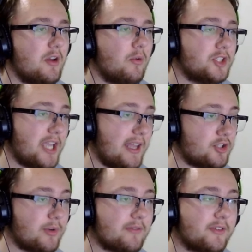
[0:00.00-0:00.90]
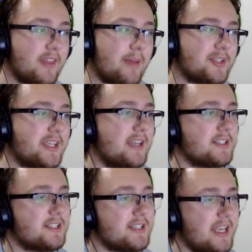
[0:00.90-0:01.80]
which aged well for them as
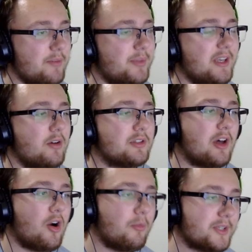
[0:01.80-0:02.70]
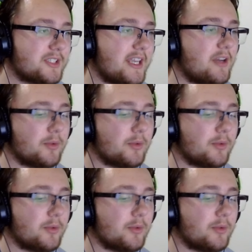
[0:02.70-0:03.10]
Kansas State beat Oklahoma State.